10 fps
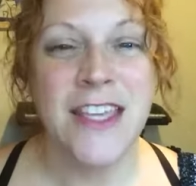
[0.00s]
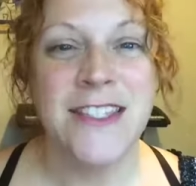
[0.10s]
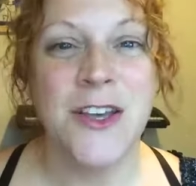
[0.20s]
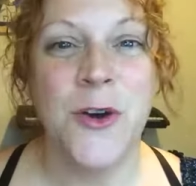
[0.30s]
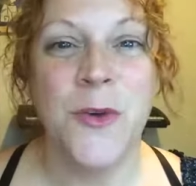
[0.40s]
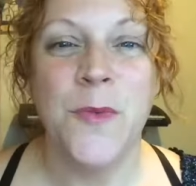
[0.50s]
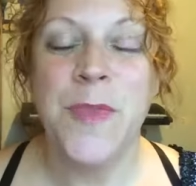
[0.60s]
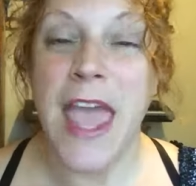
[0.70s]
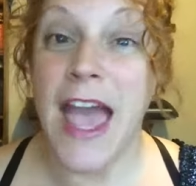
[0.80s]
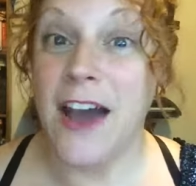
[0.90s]
So,
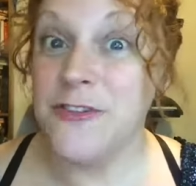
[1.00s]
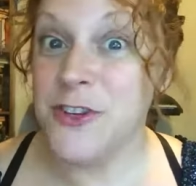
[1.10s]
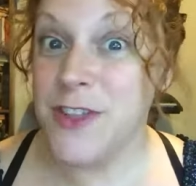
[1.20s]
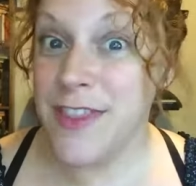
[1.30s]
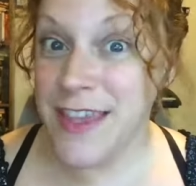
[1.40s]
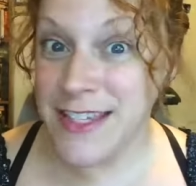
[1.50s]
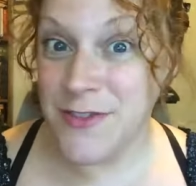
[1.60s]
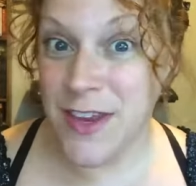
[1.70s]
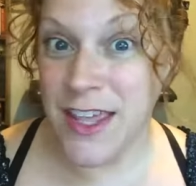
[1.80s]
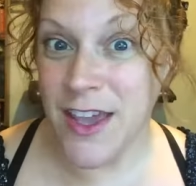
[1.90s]
after this
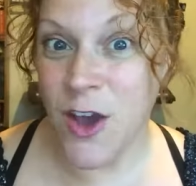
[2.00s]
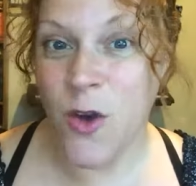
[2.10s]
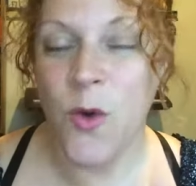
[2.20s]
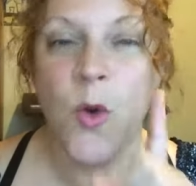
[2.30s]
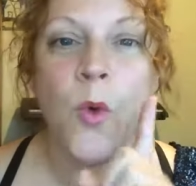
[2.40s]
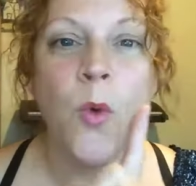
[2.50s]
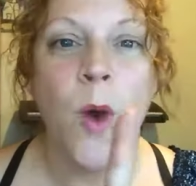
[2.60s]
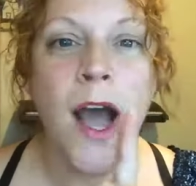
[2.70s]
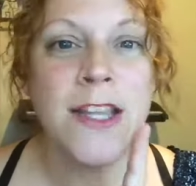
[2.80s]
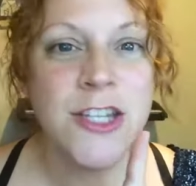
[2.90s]
video,
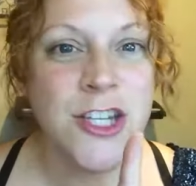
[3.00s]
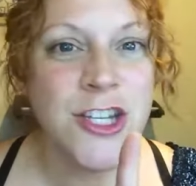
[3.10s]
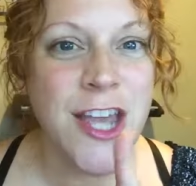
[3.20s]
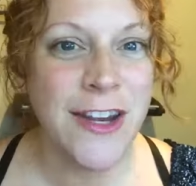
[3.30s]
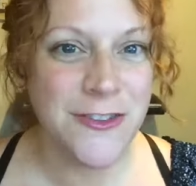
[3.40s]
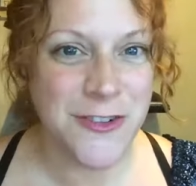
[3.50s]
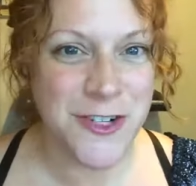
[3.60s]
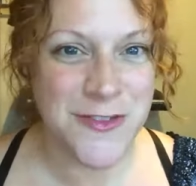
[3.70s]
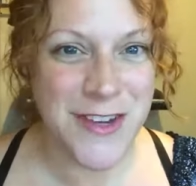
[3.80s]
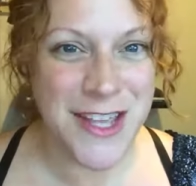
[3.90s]
watch
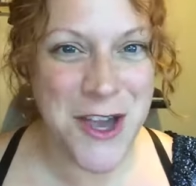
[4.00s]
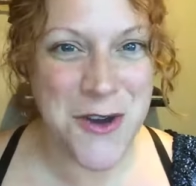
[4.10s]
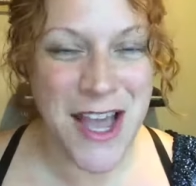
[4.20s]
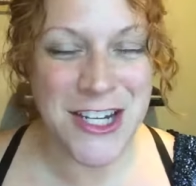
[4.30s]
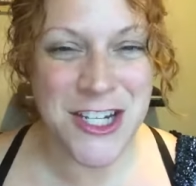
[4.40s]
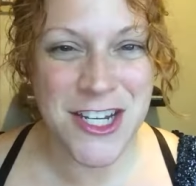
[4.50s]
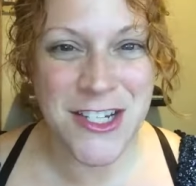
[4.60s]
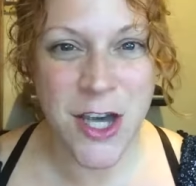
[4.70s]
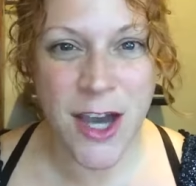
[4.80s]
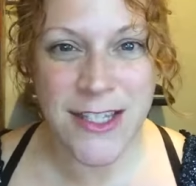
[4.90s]
Jennifer's video as she
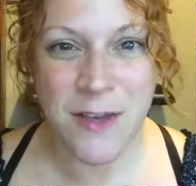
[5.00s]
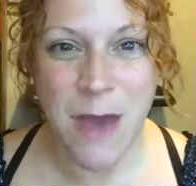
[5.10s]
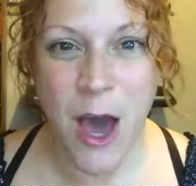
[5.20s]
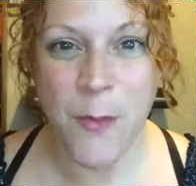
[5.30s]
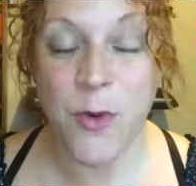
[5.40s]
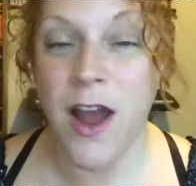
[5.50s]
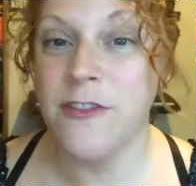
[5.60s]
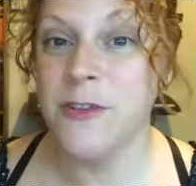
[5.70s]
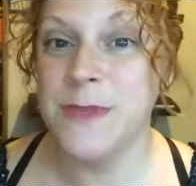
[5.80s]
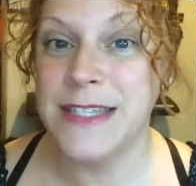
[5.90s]
talks about
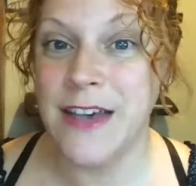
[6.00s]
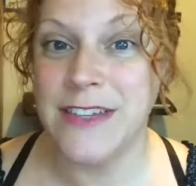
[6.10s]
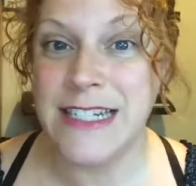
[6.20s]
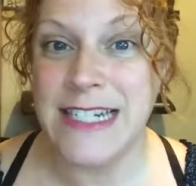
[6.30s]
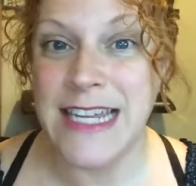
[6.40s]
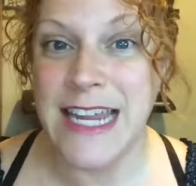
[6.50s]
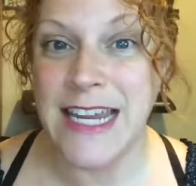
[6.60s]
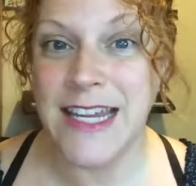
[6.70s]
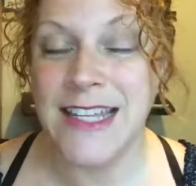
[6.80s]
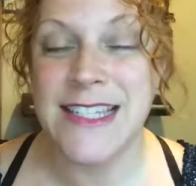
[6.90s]
Proverbs
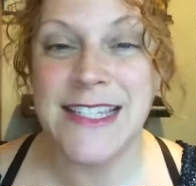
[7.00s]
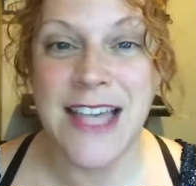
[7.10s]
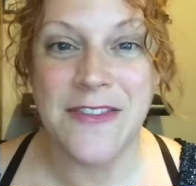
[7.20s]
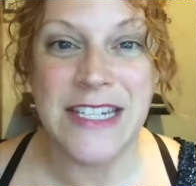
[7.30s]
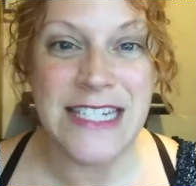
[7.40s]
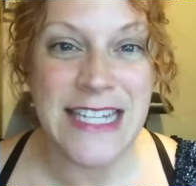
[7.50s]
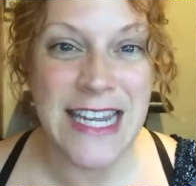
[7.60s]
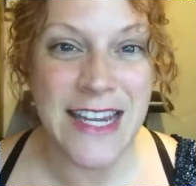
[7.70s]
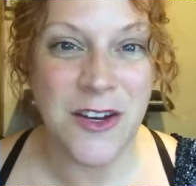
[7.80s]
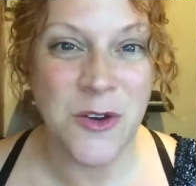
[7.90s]
17
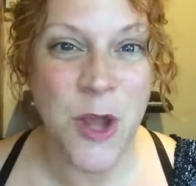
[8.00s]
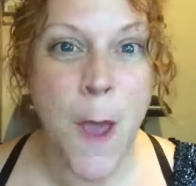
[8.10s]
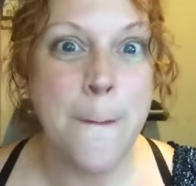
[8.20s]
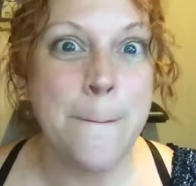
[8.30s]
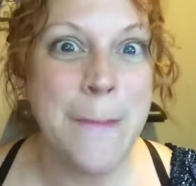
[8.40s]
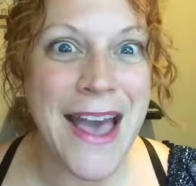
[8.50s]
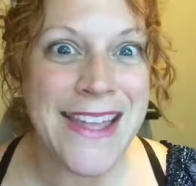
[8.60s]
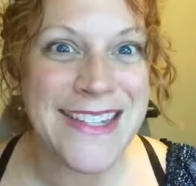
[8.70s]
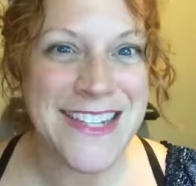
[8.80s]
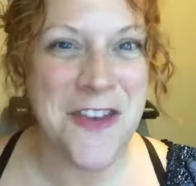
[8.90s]
17.
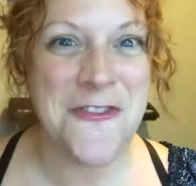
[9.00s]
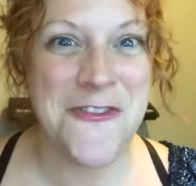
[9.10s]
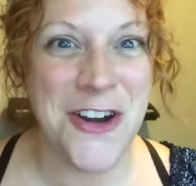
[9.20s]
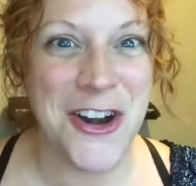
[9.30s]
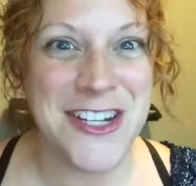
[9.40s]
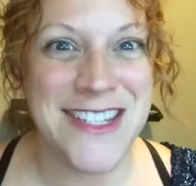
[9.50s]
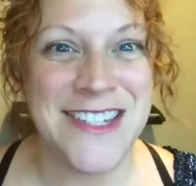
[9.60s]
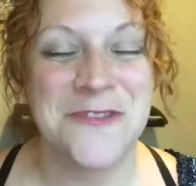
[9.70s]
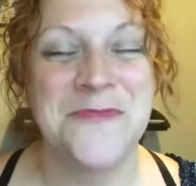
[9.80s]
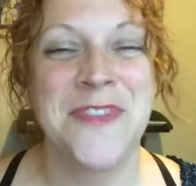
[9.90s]
But first,